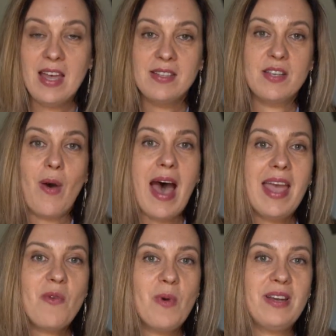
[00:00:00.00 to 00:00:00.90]
So
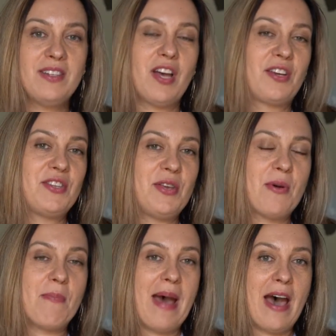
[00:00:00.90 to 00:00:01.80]
I want to talk to you
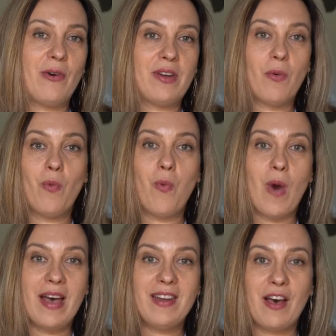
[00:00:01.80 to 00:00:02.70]
about
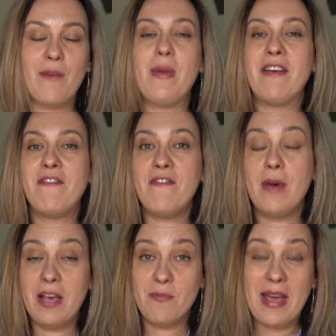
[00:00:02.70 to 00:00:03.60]
one of
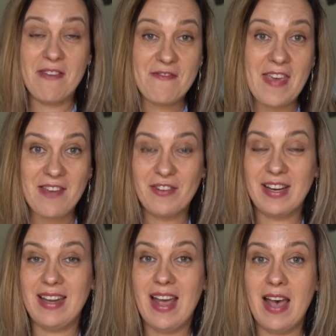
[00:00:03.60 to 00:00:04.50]
my
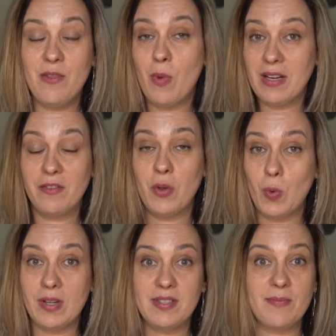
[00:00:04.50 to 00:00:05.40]
favorite and one of the
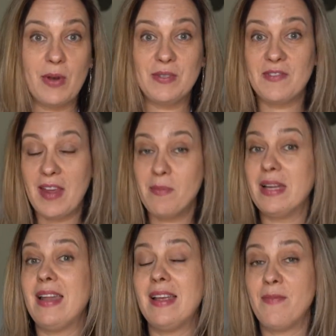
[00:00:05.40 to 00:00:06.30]
world's most
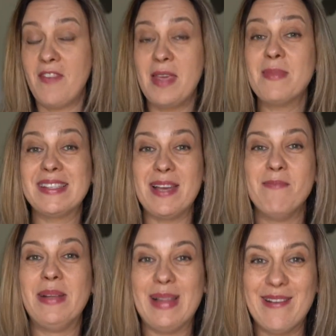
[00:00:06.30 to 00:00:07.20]
famous
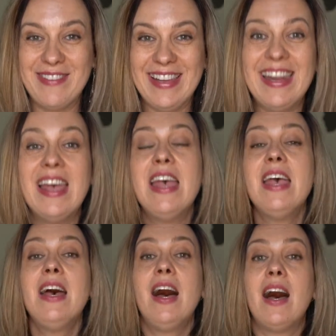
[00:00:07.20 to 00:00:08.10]
and beloved
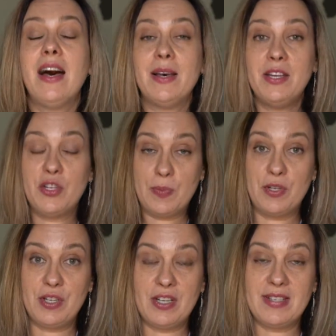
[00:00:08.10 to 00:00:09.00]

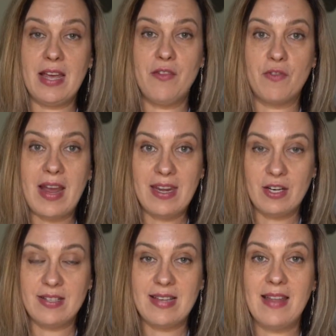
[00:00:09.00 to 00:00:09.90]
entrepreneurs and
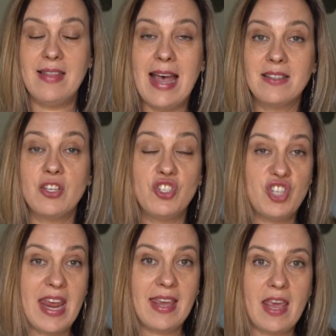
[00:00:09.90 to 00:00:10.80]
writers, and that's
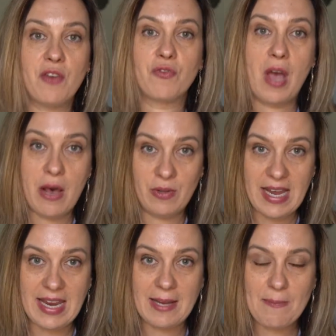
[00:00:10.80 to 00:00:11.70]
J.K.
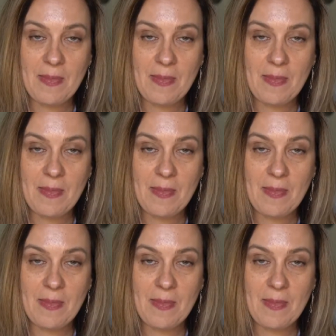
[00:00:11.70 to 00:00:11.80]
Rowling.